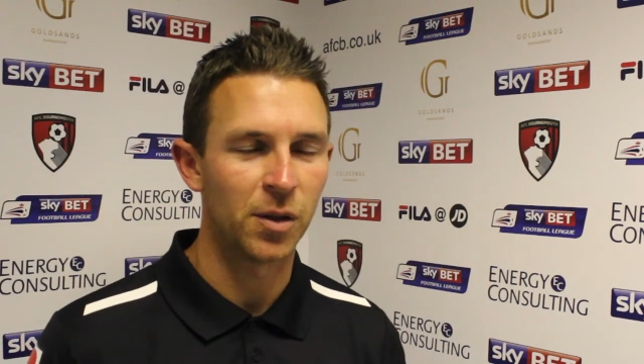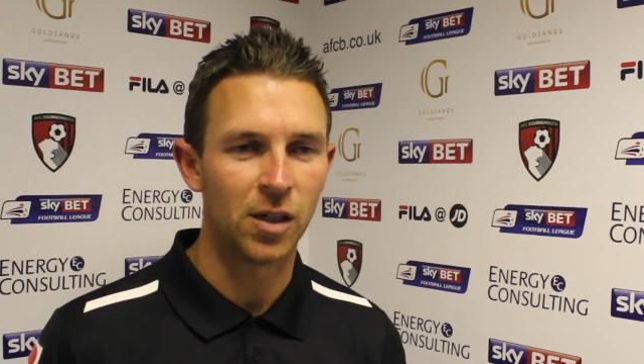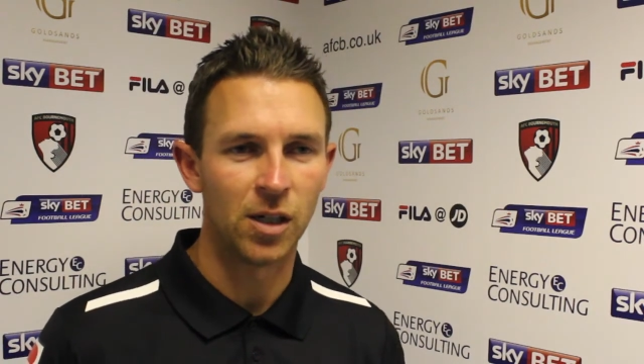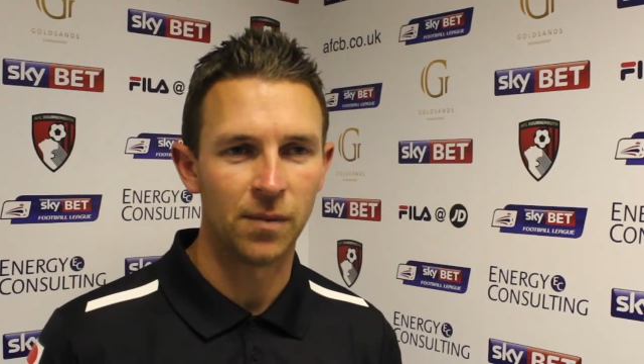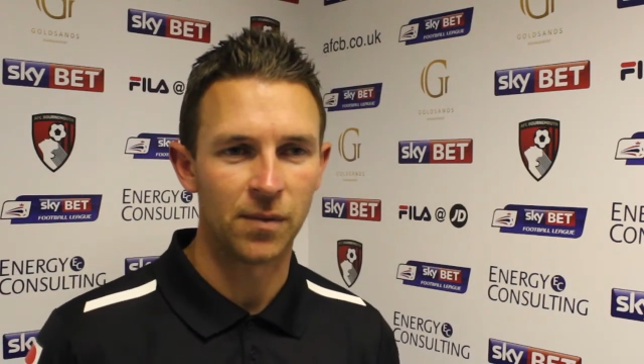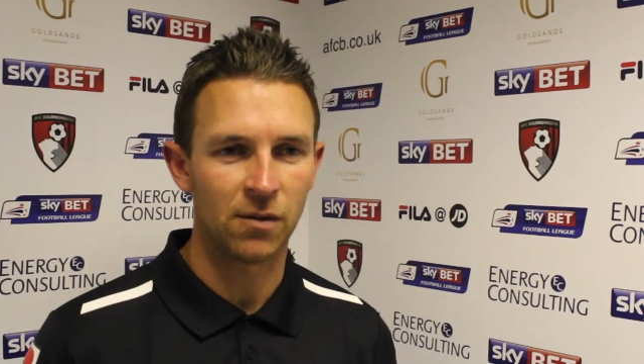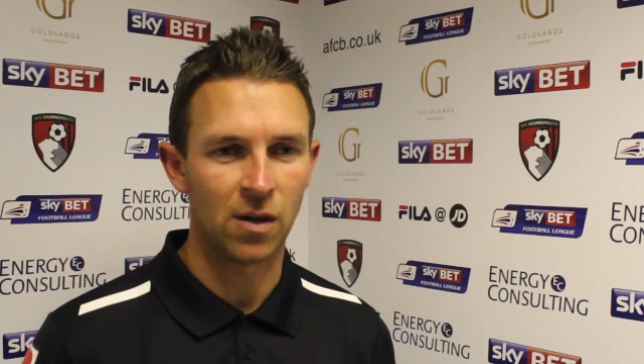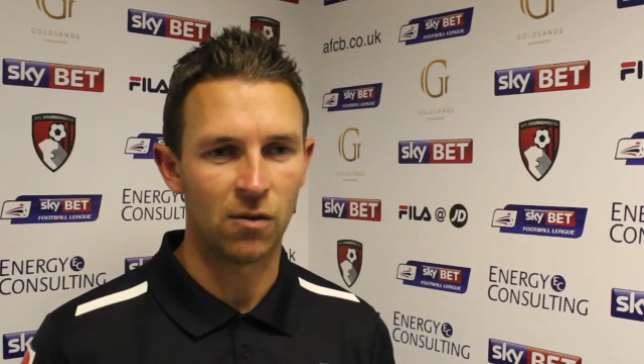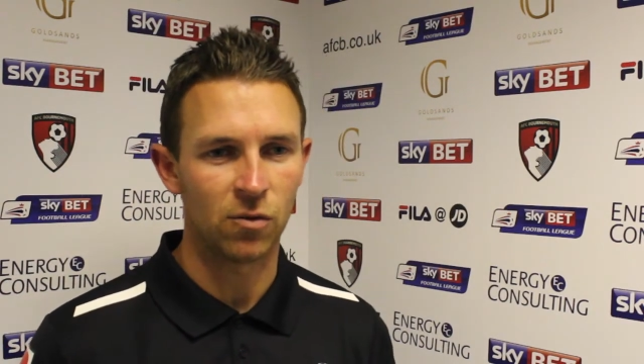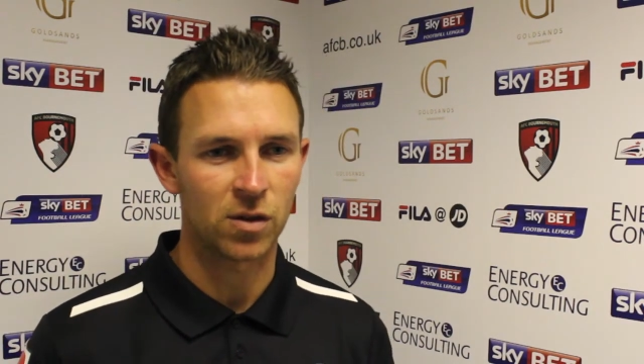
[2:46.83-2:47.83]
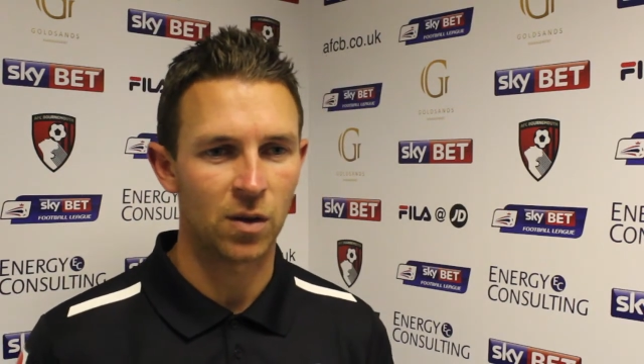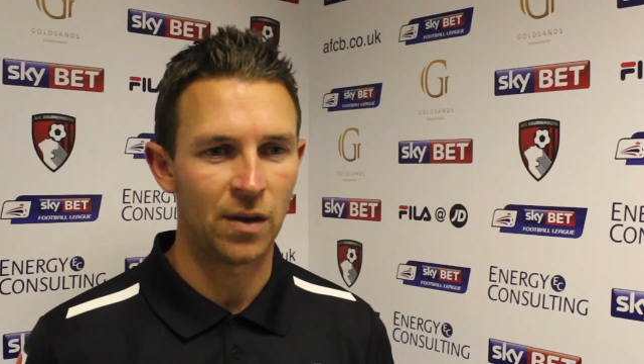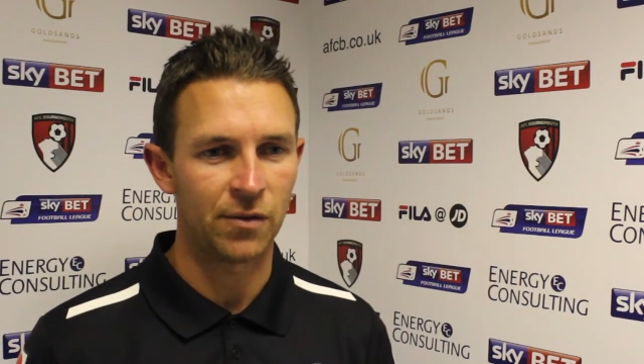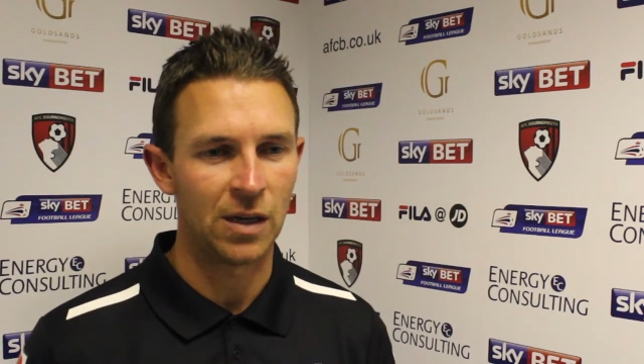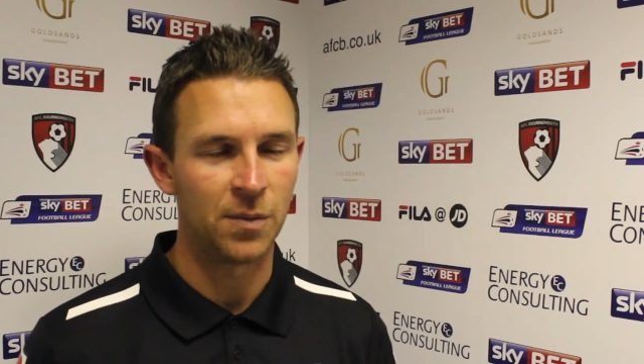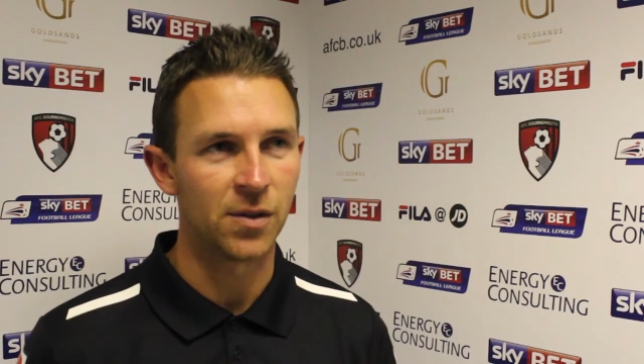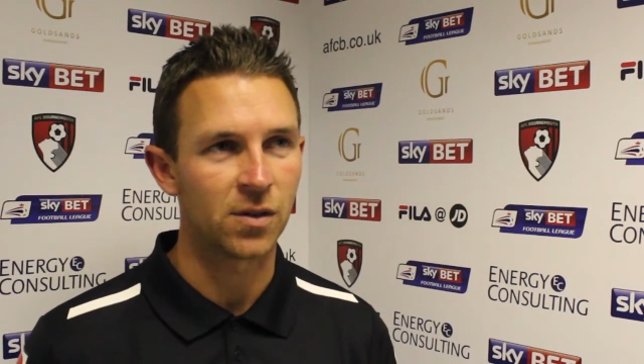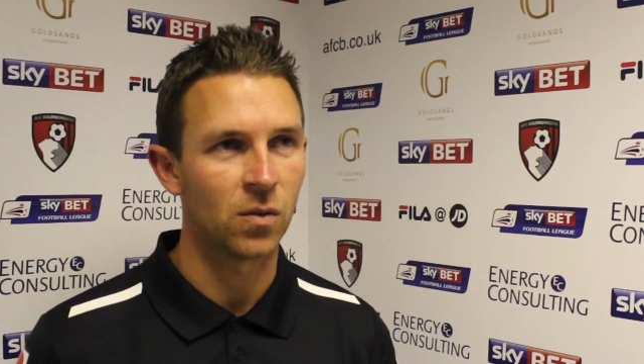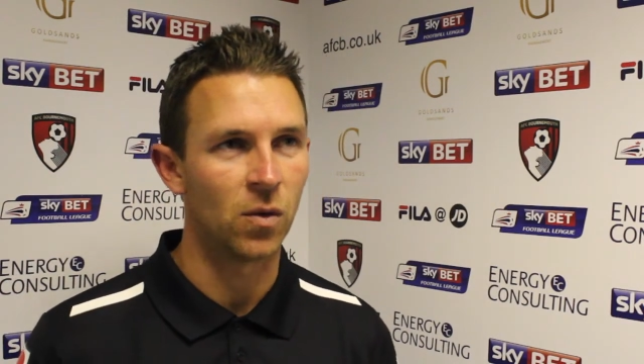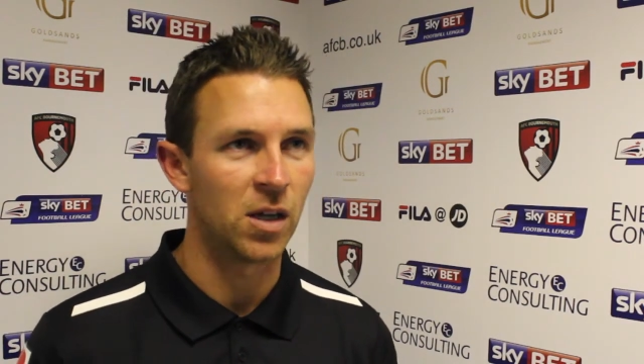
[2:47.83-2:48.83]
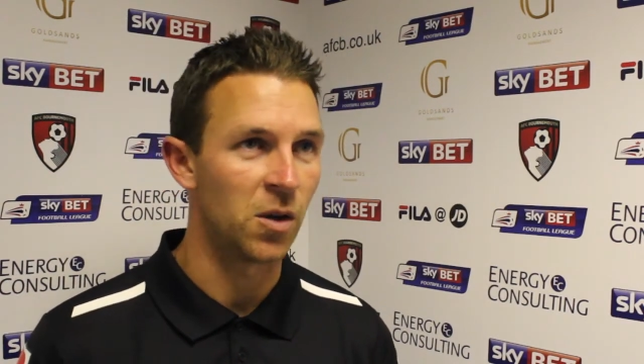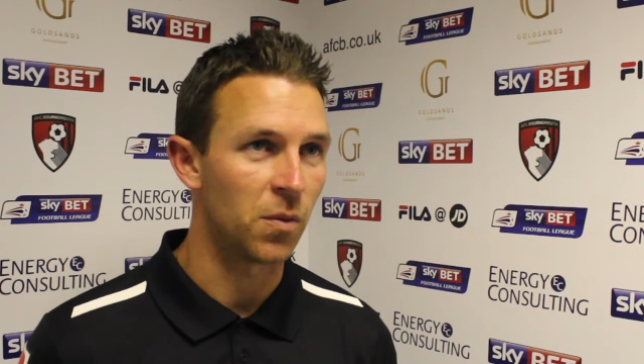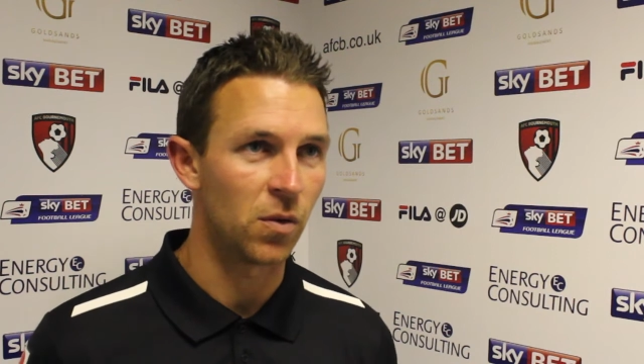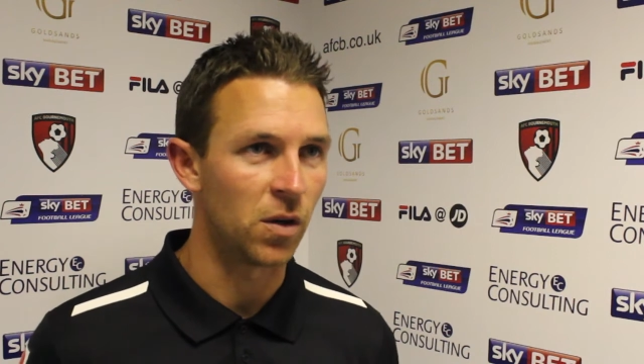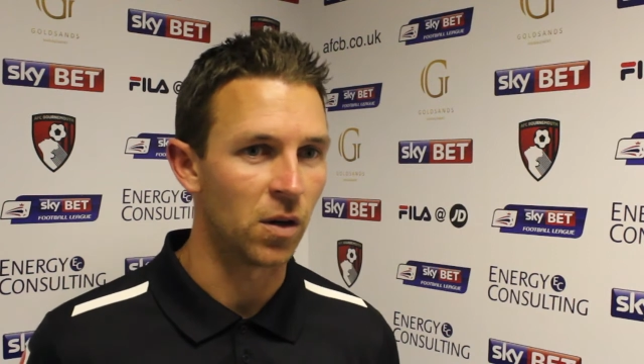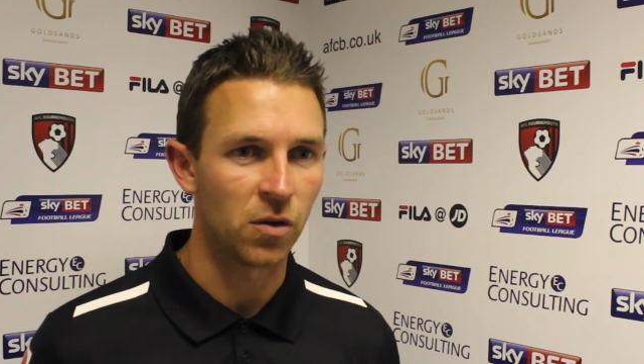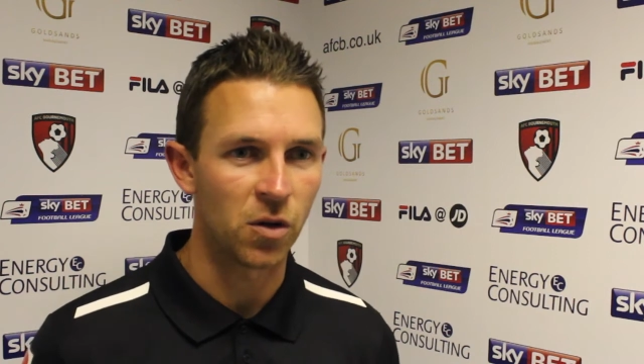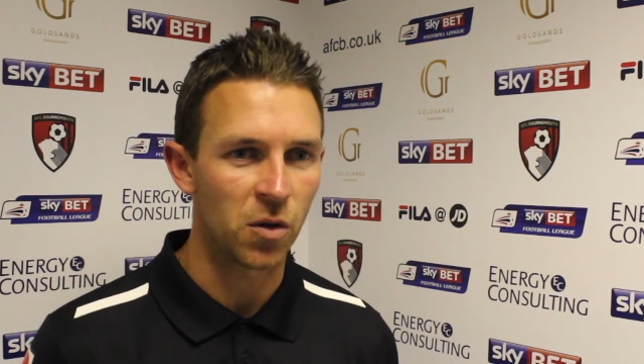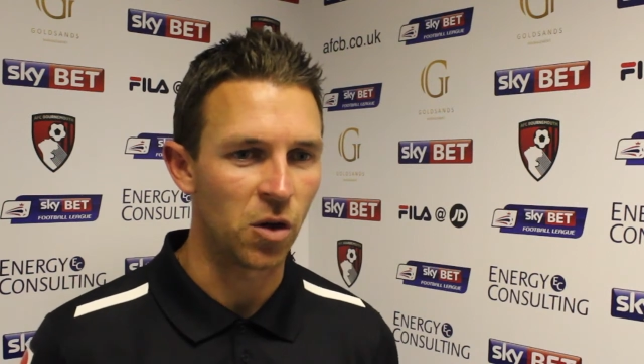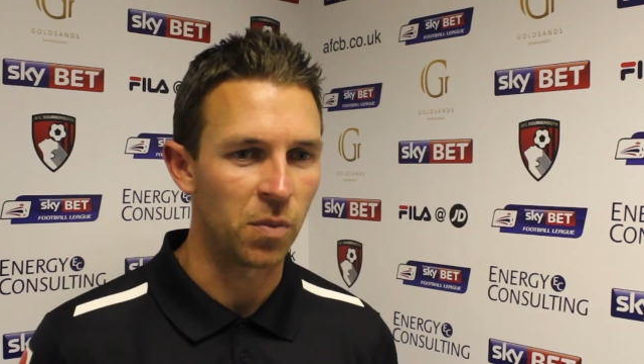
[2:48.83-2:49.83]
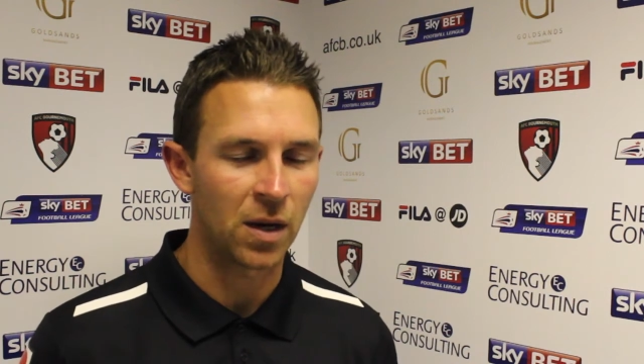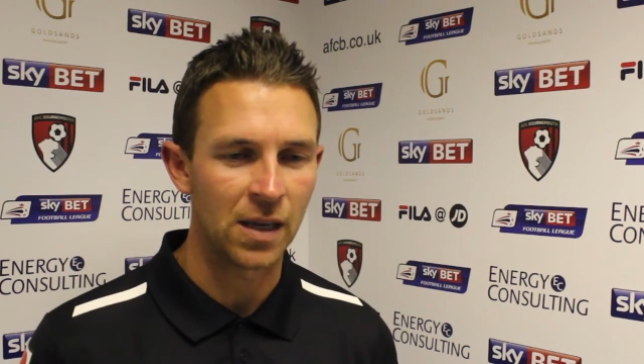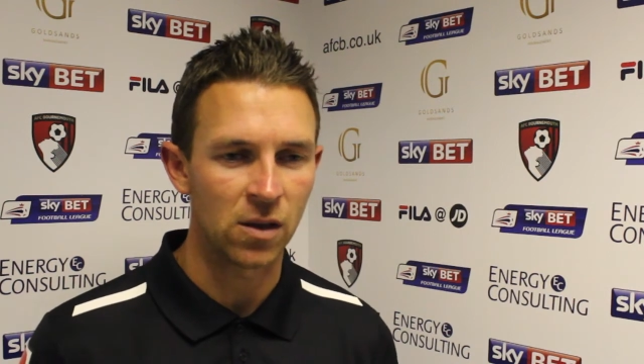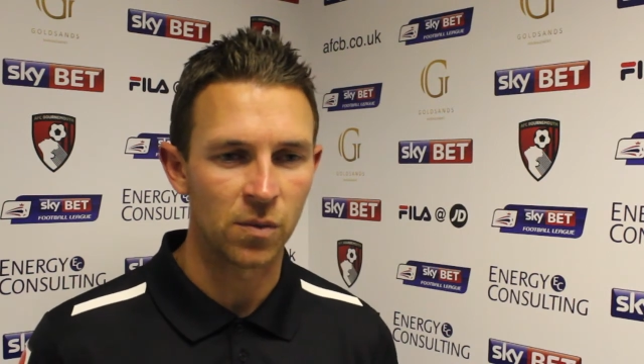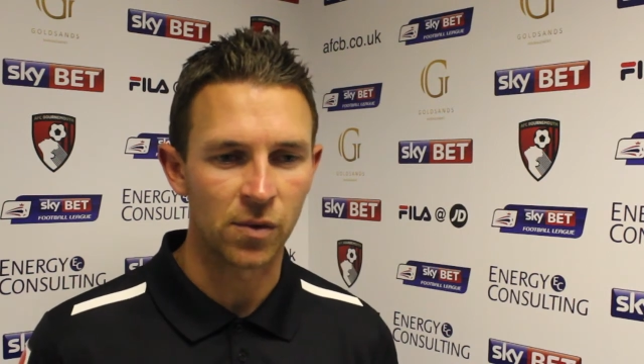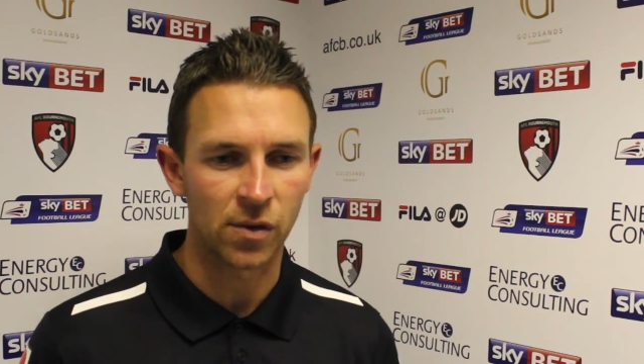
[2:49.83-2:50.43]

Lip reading: but there are also other elements to why, you play them.